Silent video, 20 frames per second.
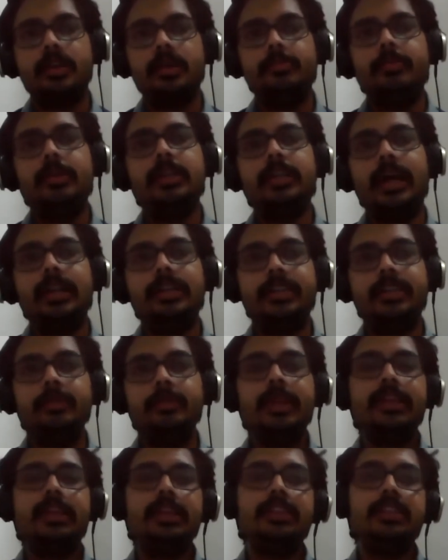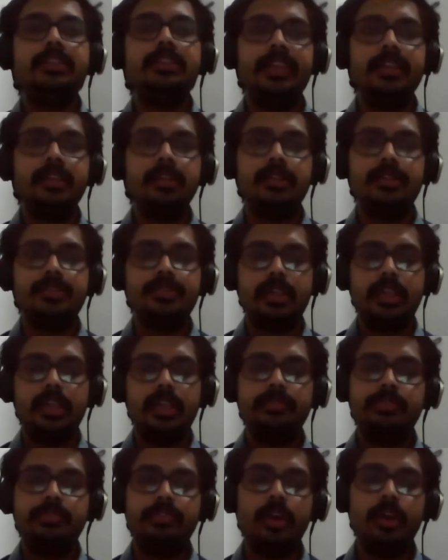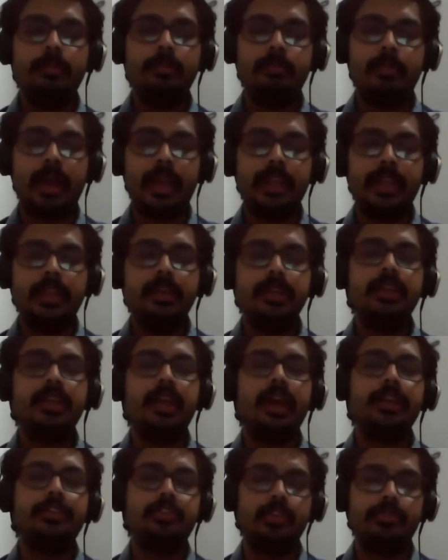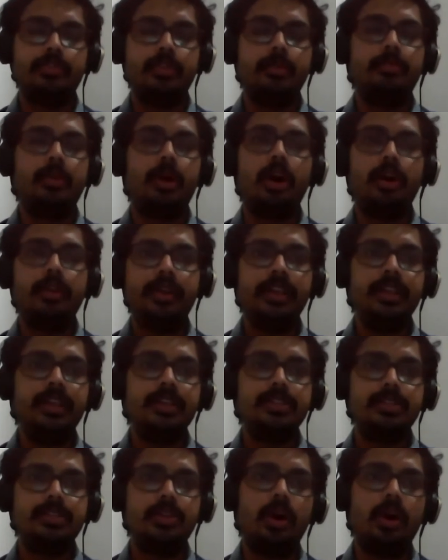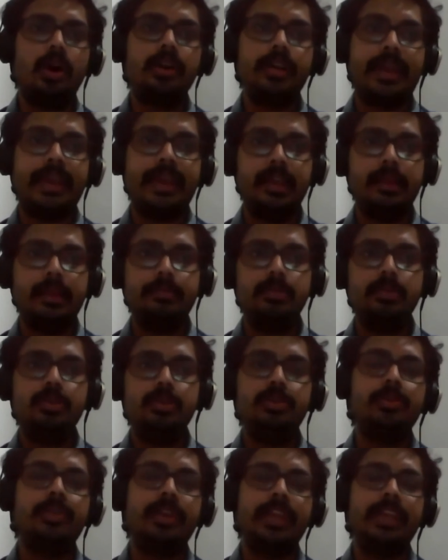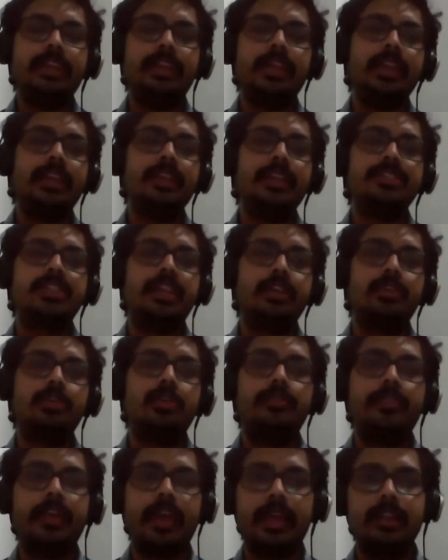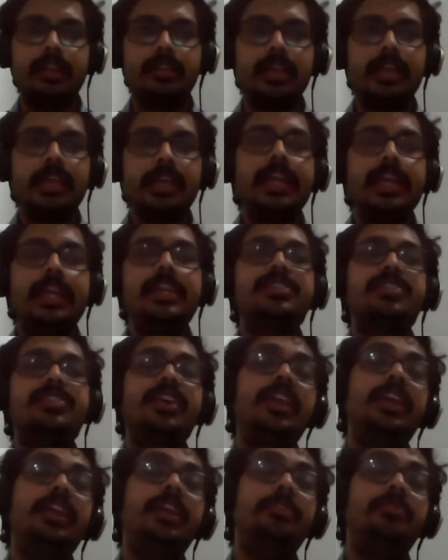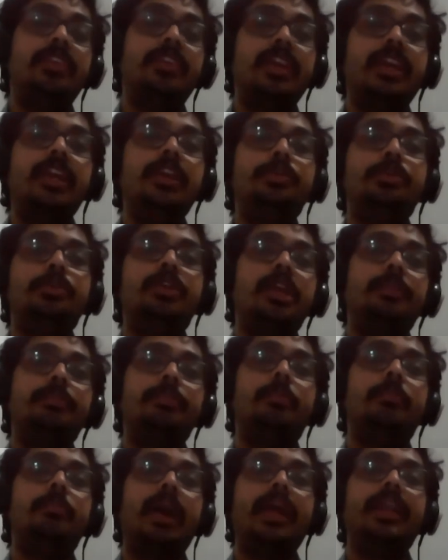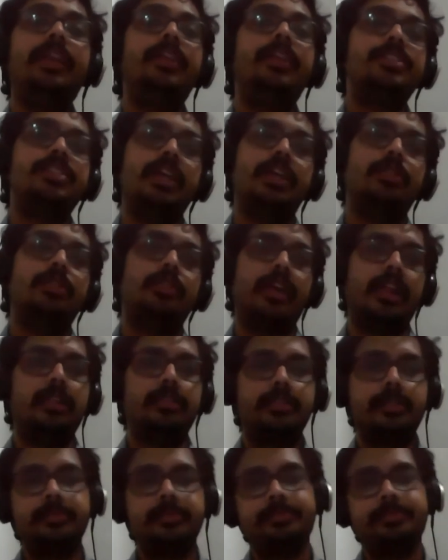But ultimately the thing is, if your mind, as if your body is not able to retain a state of health, it is really difficult to keep your mind in a state of health.